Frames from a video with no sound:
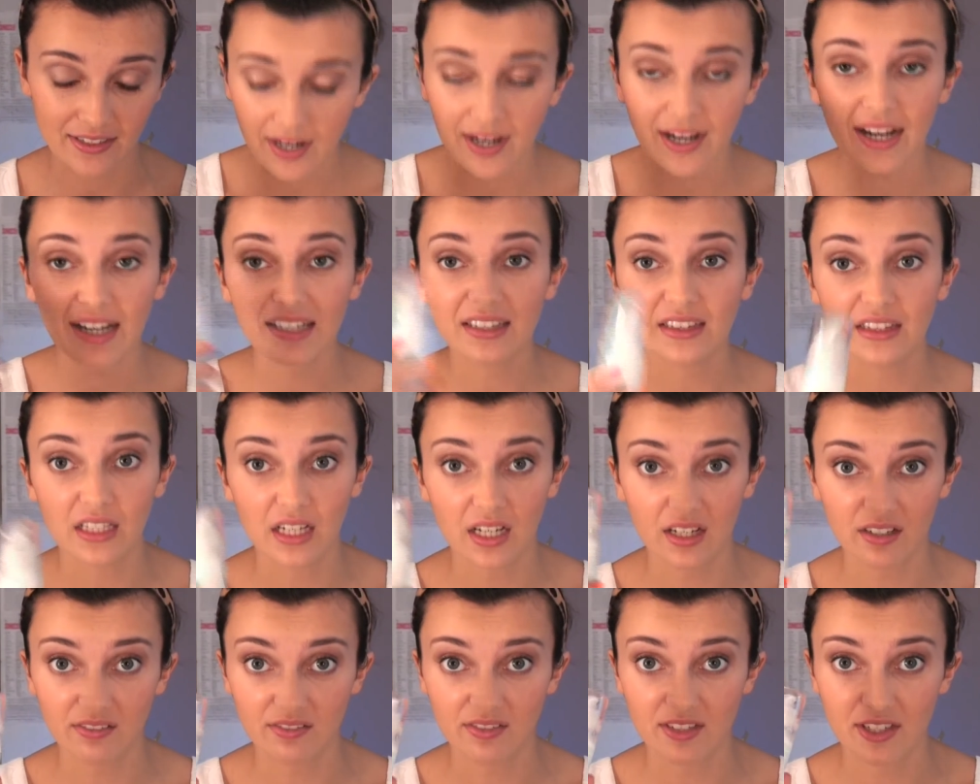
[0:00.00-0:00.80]
I
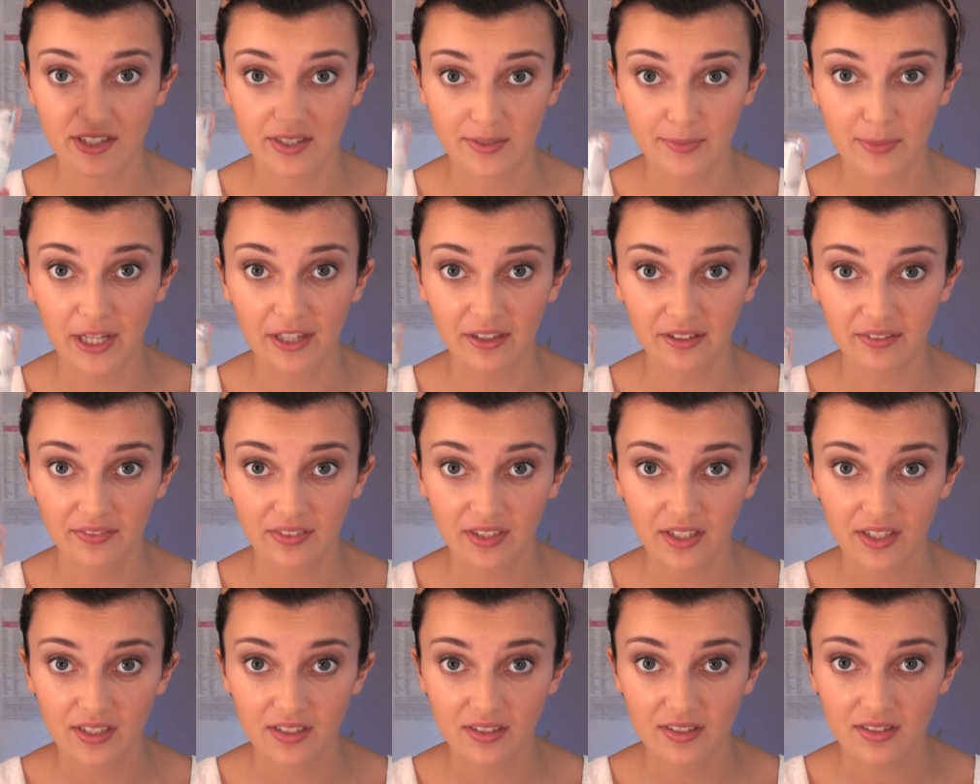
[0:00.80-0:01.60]
love the smell of
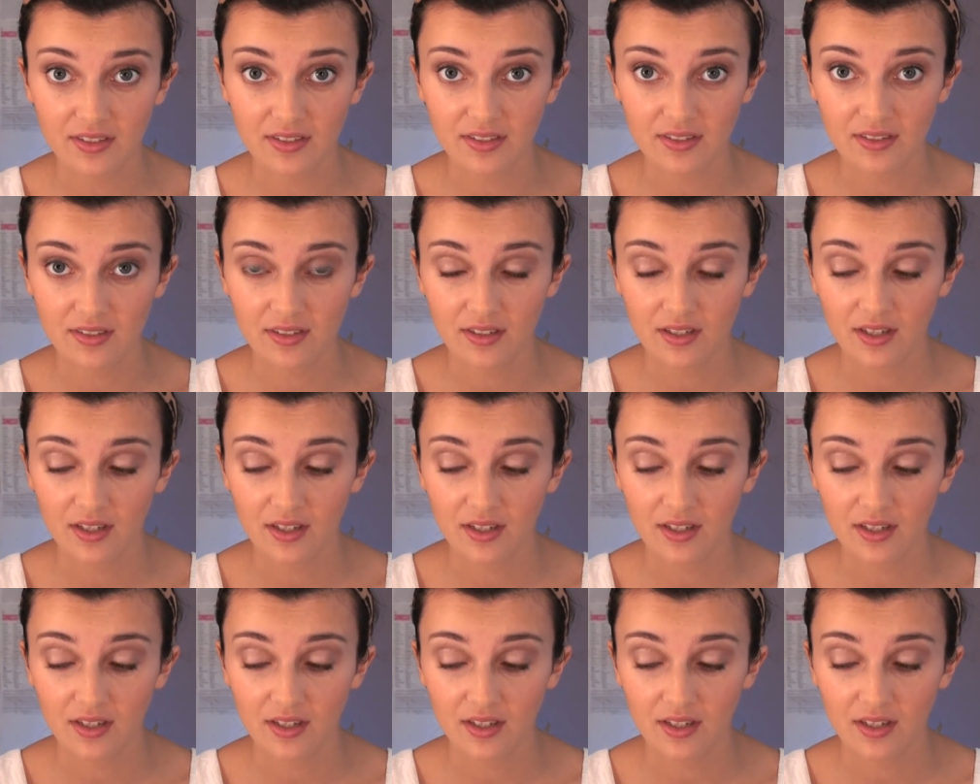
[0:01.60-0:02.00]
this.